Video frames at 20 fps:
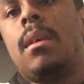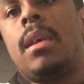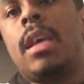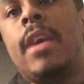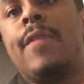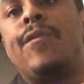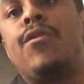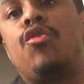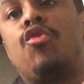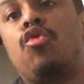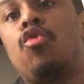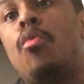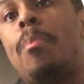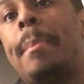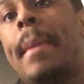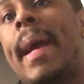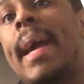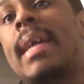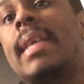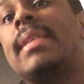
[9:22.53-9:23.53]
if Drew
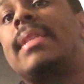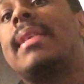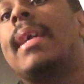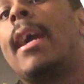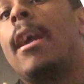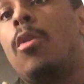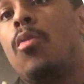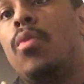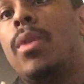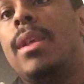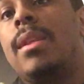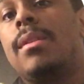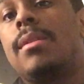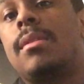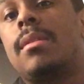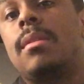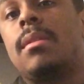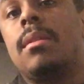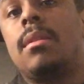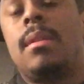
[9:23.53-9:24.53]
McIntyre
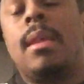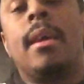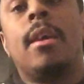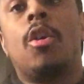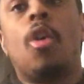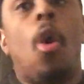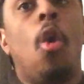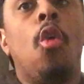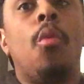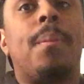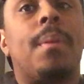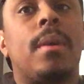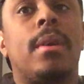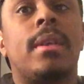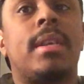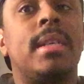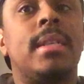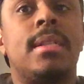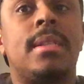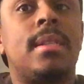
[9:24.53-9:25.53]
wins, then
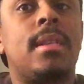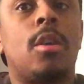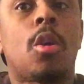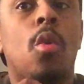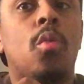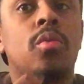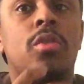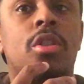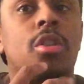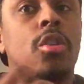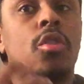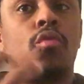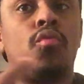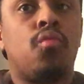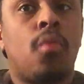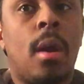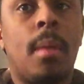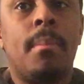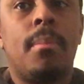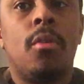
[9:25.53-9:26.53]
Goldberg goes to the
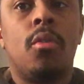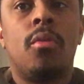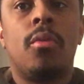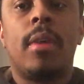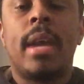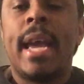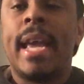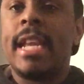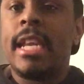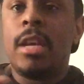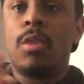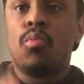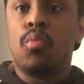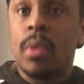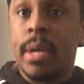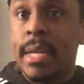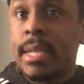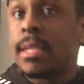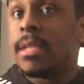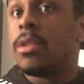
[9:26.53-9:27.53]
Rumble and he
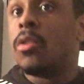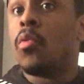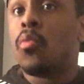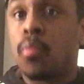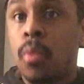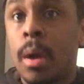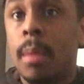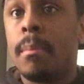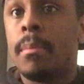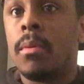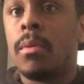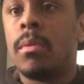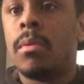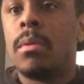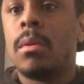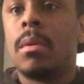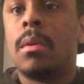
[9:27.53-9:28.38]
wins the Rumble,